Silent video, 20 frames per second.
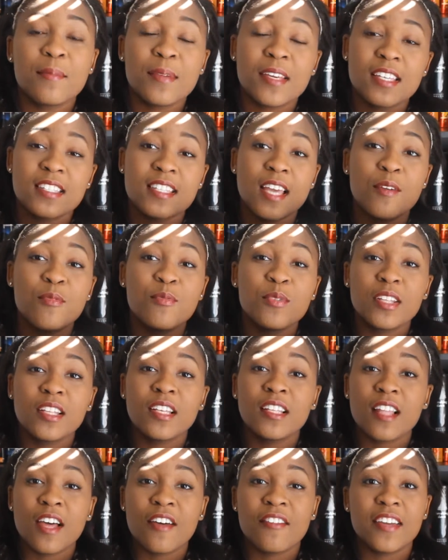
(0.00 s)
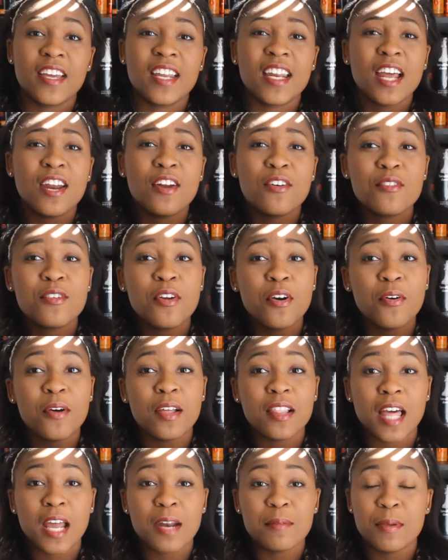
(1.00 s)
because I really love it, and I don't know
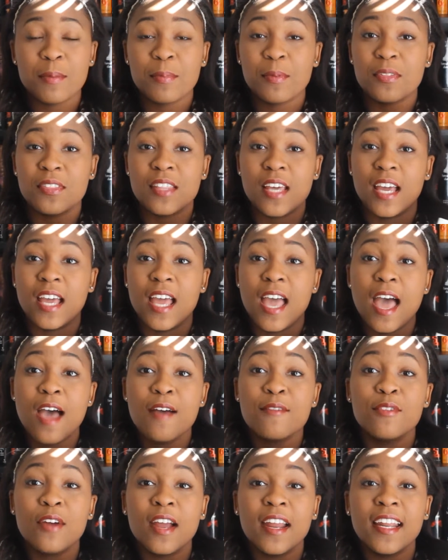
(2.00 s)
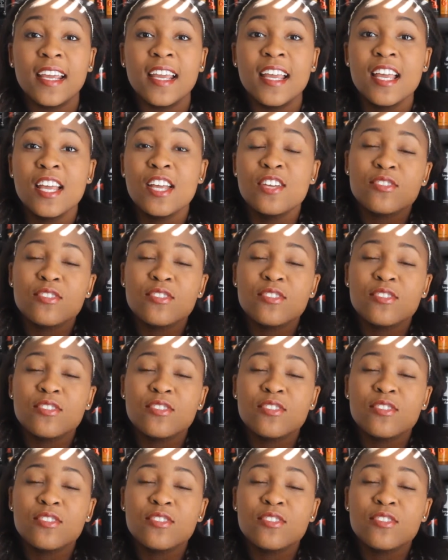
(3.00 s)
a lot of people that have read it,